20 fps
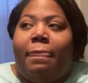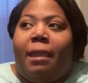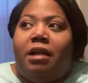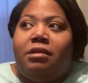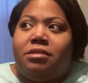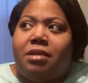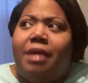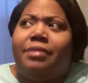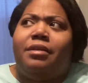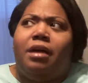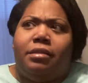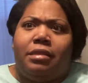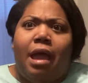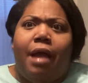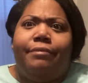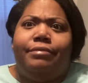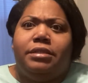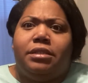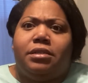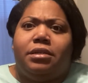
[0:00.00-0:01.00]
so I thought
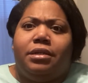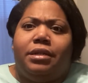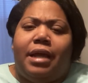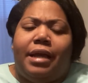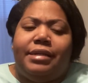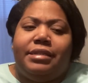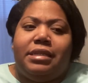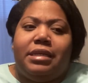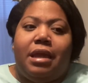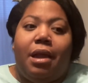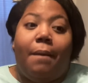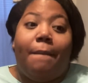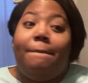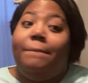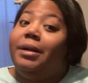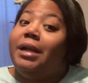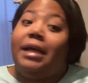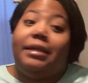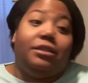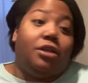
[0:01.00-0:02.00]
that was a good idea,
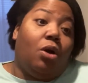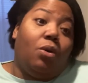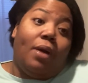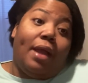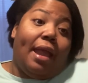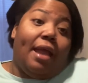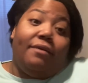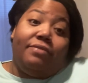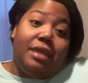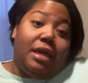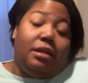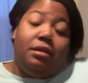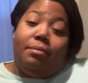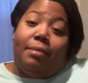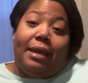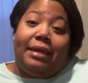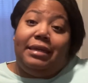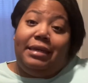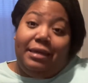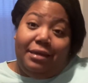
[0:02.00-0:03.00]
but I don't have that in
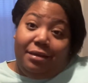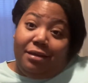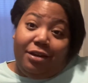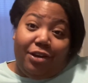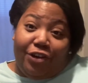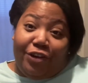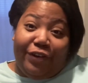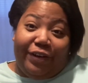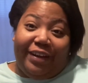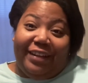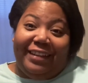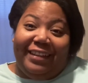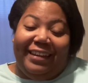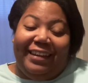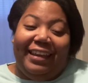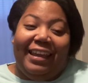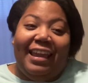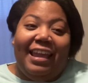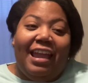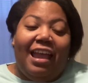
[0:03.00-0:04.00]
my kit
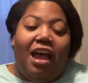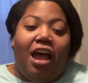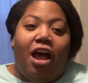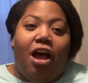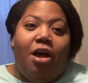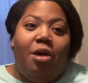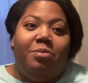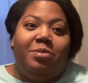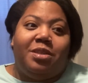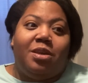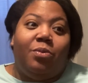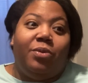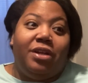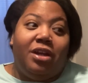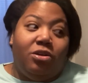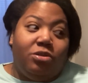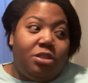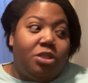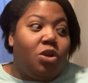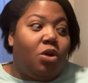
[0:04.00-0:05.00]
currently. Someone
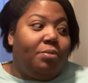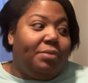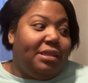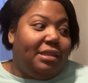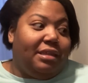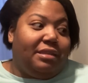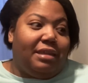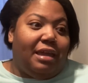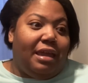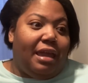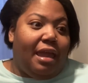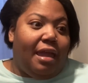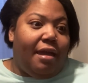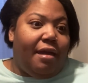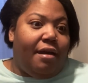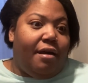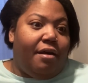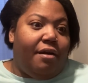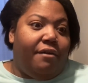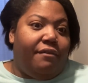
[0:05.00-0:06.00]
else told me that they
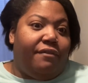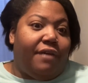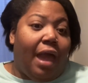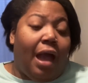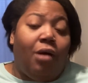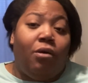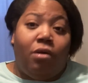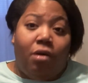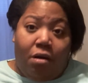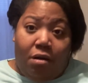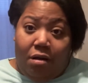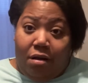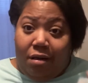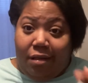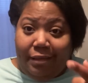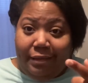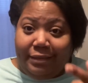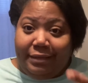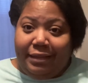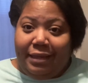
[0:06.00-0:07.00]
have
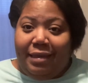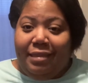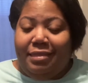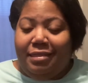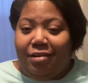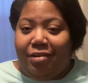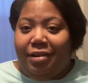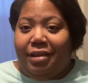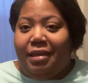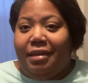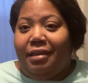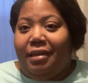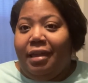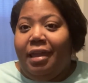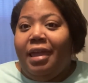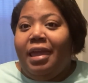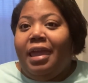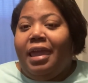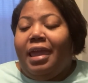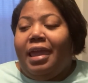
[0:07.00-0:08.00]
alcohol in their kit,
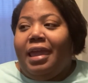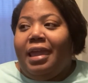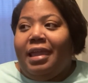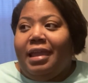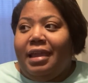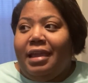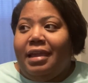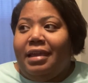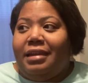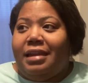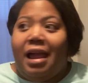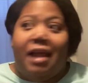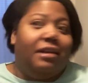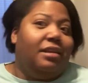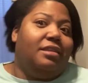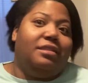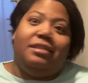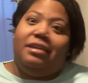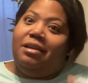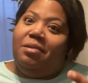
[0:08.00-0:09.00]
and I
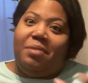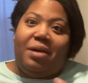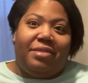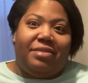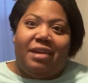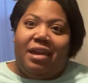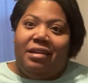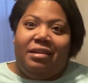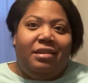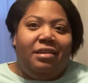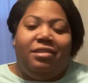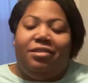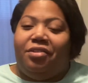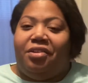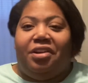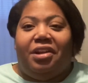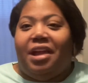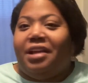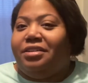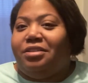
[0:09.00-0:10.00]
didn't think about that either,
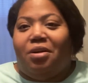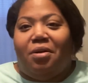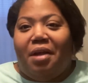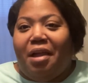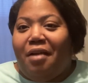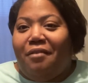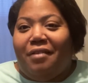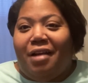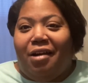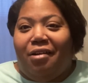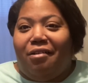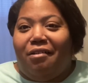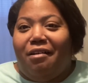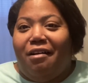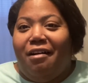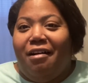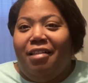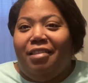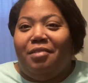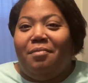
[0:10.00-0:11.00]
and I don't have
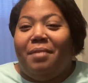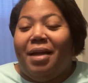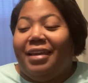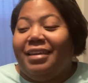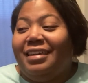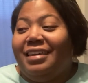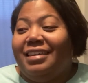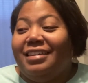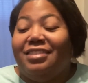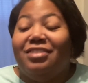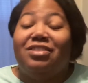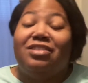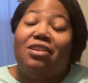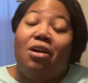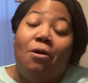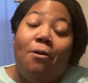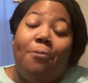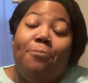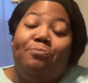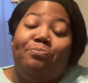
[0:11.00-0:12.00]
alcohol in my kit.
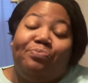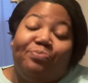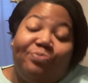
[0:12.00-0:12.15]
So